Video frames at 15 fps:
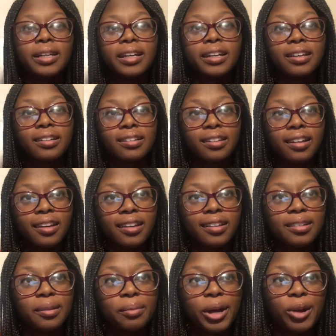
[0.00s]
but I guess not.
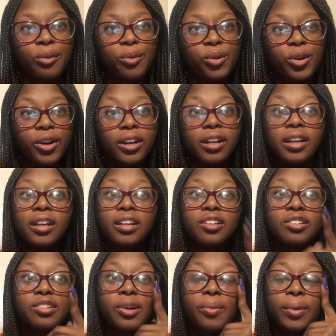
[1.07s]
It's about a war.
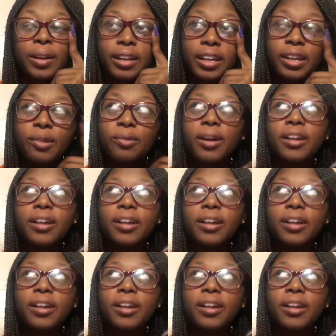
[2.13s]
So we're going to get